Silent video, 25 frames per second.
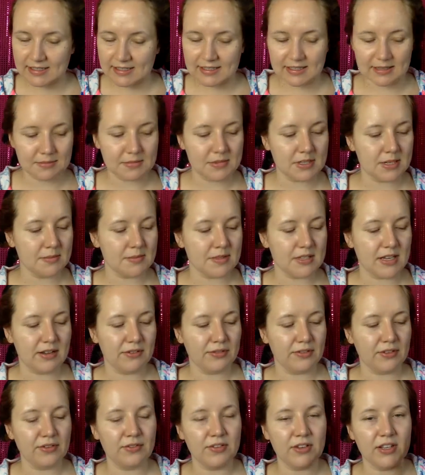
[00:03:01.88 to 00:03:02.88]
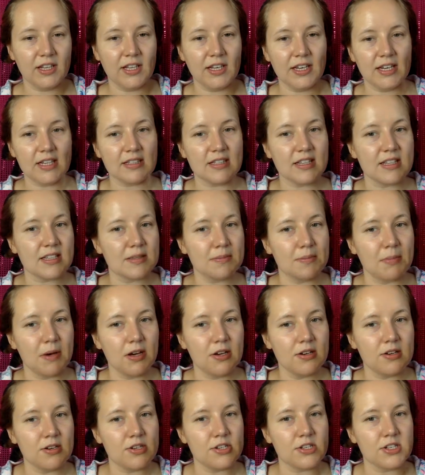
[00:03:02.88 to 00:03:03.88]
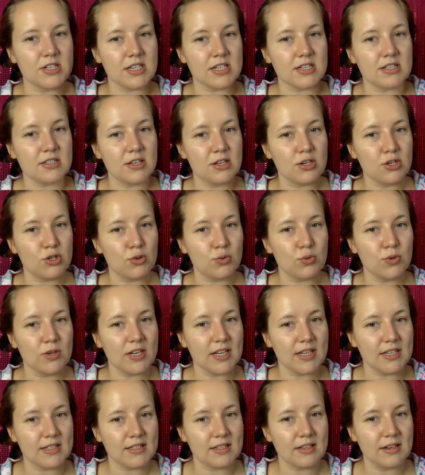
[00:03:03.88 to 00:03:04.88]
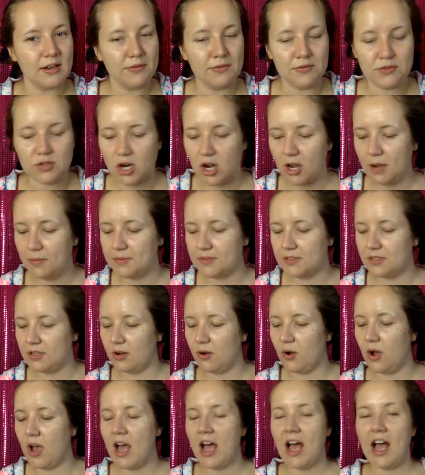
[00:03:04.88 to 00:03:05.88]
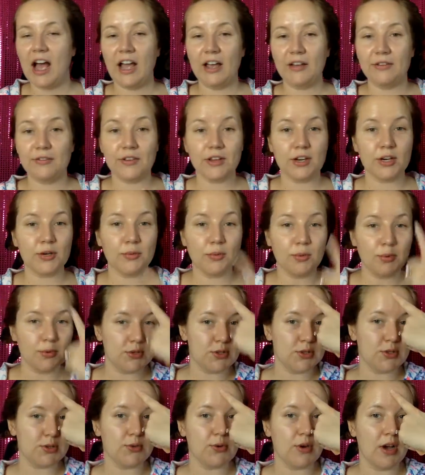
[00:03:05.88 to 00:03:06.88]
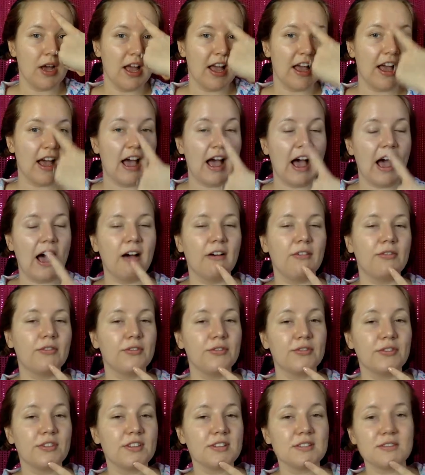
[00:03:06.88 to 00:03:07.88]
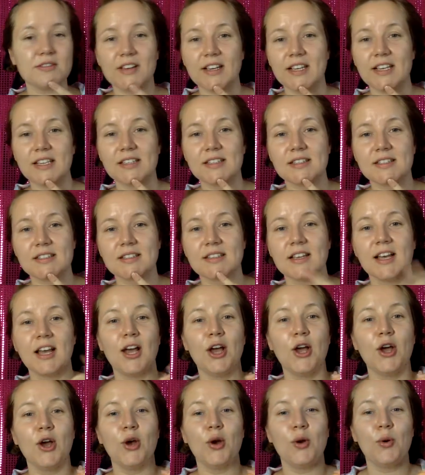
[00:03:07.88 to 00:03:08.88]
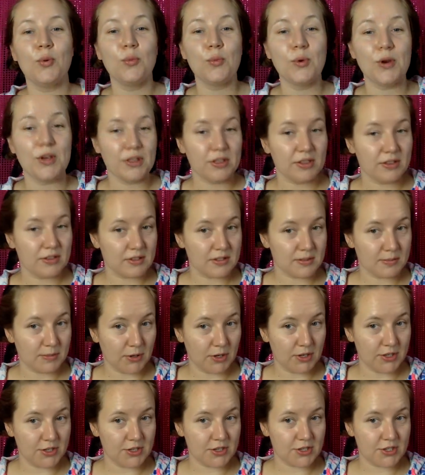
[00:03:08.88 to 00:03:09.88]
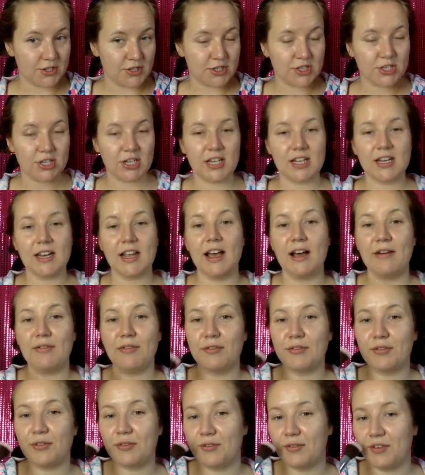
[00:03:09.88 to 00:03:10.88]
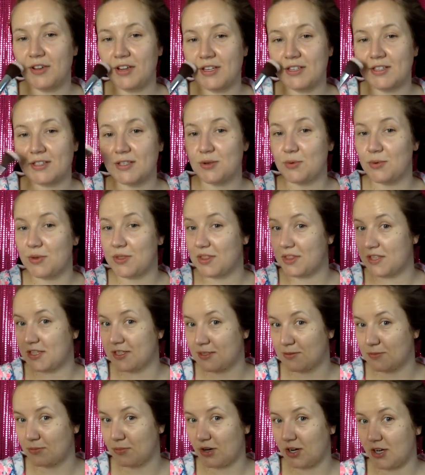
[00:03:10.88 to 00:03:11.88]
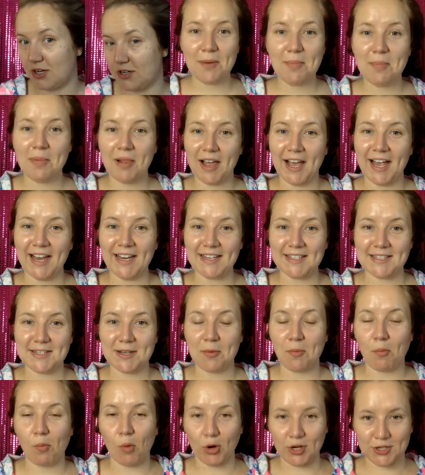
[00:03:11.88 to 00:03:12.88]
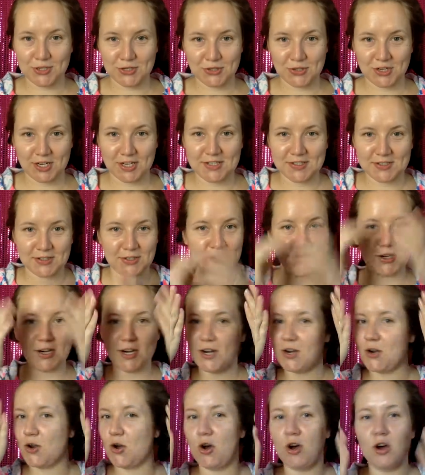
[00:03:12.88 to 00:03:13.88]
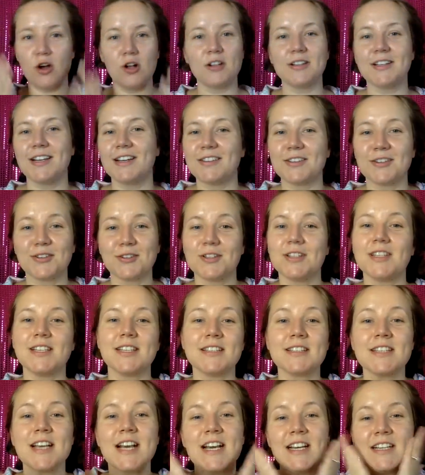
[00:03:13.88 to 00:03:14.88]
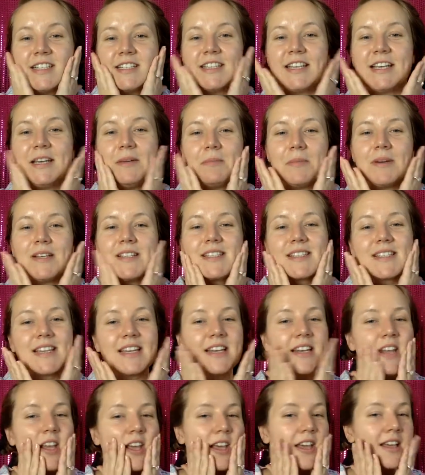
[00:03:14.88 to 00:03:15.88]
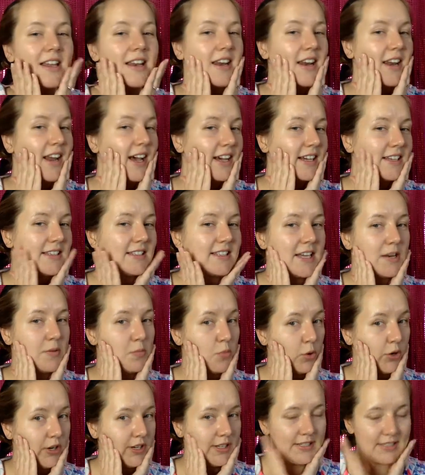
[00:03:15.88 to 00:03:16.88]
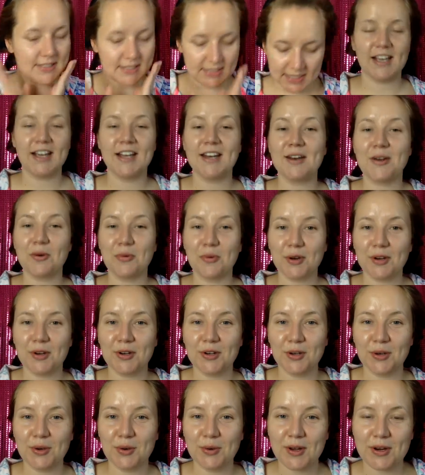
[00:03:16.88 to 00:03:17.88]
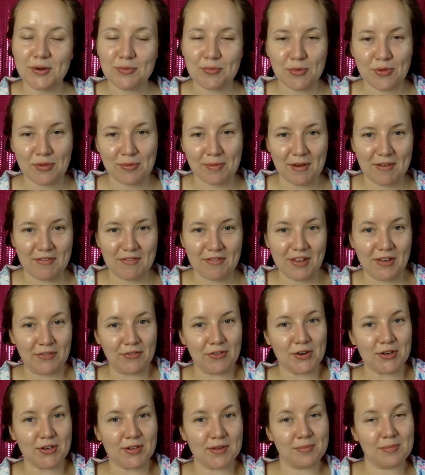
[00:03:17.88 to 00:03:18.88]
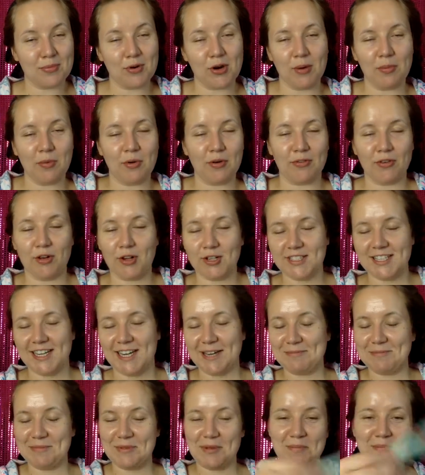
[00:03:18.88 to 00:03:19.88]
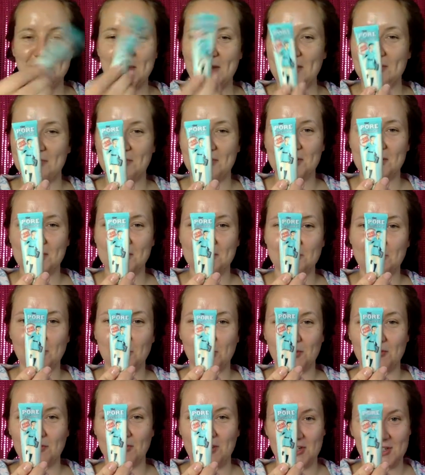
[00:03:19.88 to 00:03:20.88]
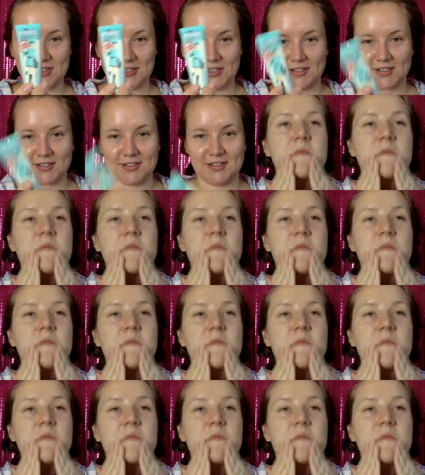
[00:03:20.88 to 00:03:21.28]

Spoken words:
Sometimes I have the feeling that the sponge doesn't do a nice enough job, so I figured we would do half of this face with the sponge and half of the face with this brush. Applied moisturizer and all the other goodies to keep my skin nice and moist. And now we're gonna go in with my favorite primer of all time, the Benefit Professional.